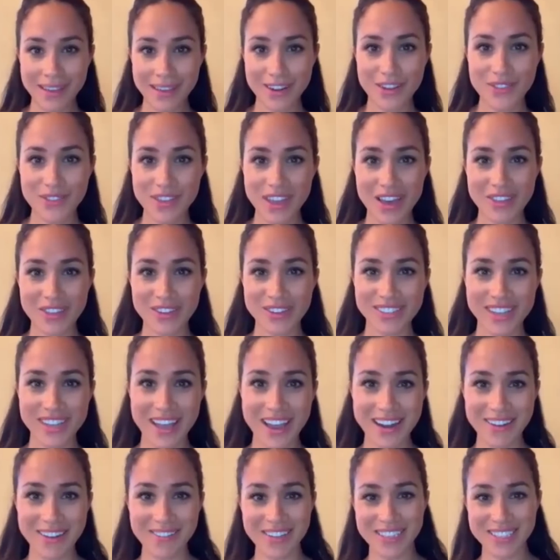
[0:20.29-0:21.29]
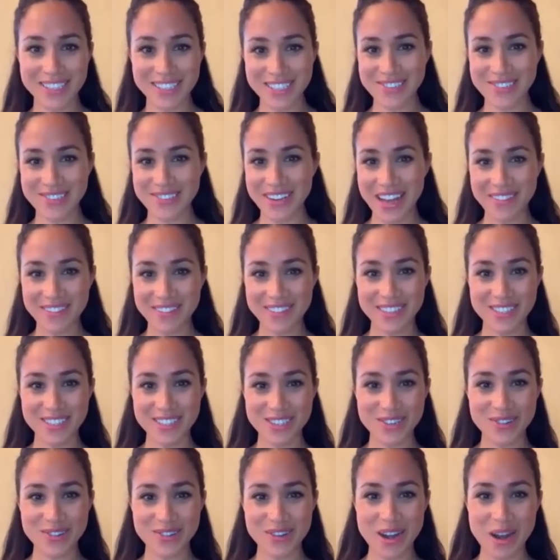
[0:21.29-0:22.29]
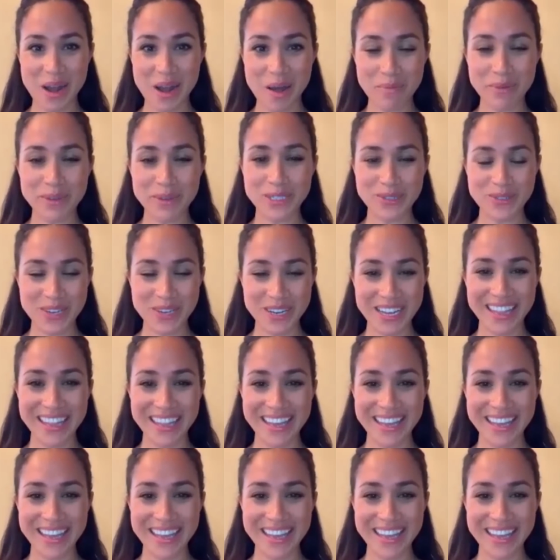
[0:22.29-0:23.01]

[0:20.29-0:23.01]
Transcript: get on the other side of this too and have such a great opportunity